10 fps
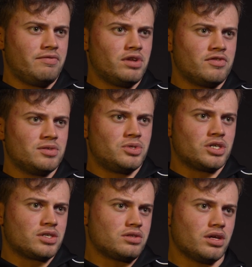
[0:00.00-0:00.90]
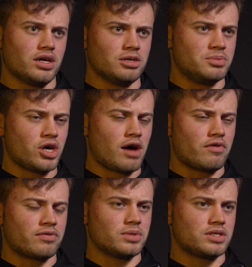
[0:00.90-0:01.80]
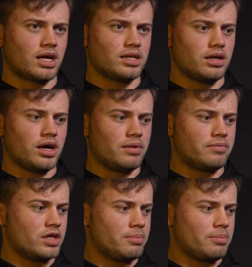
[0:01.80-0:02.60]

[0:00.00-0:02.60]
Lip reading: even if it's just an observer from the stand, from the